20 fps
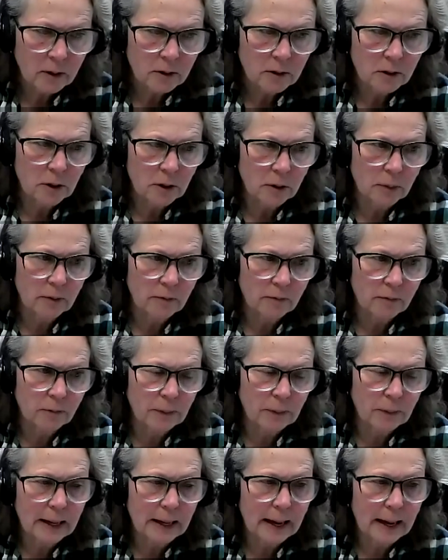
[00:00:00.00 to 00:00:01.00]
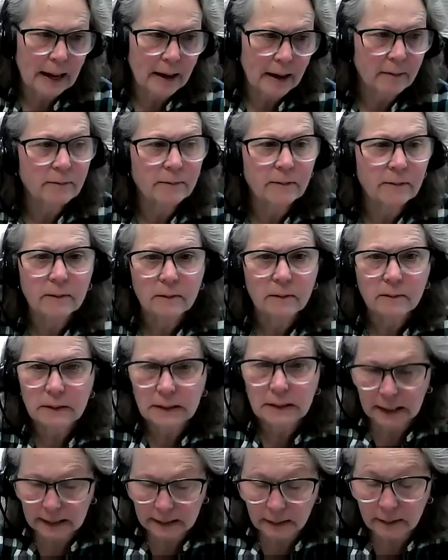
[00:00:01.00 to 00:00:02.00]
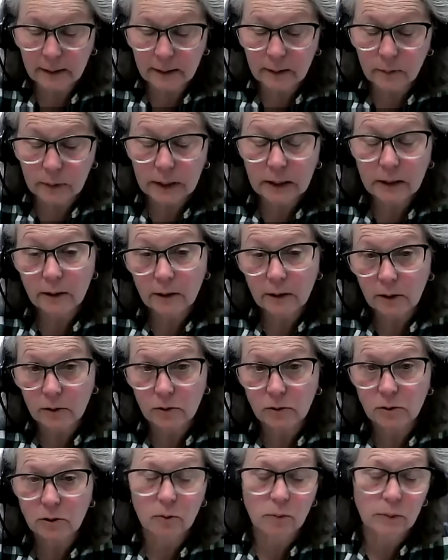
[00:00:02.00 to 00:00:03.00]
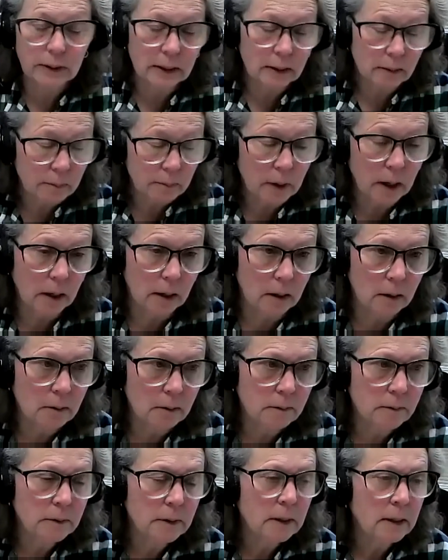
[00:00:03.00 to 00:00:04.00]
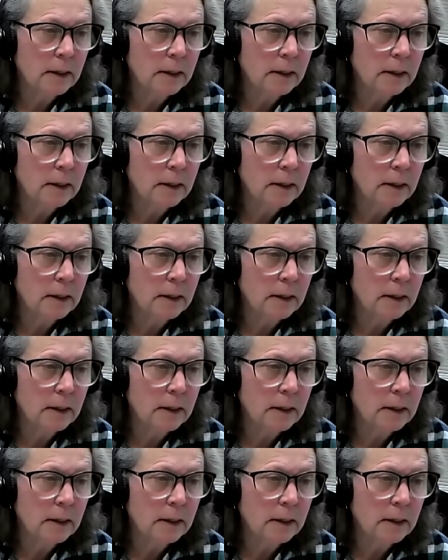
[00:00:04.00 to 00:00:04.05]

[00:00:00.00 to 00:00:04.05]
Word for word: So if we have data that we can use and we can model,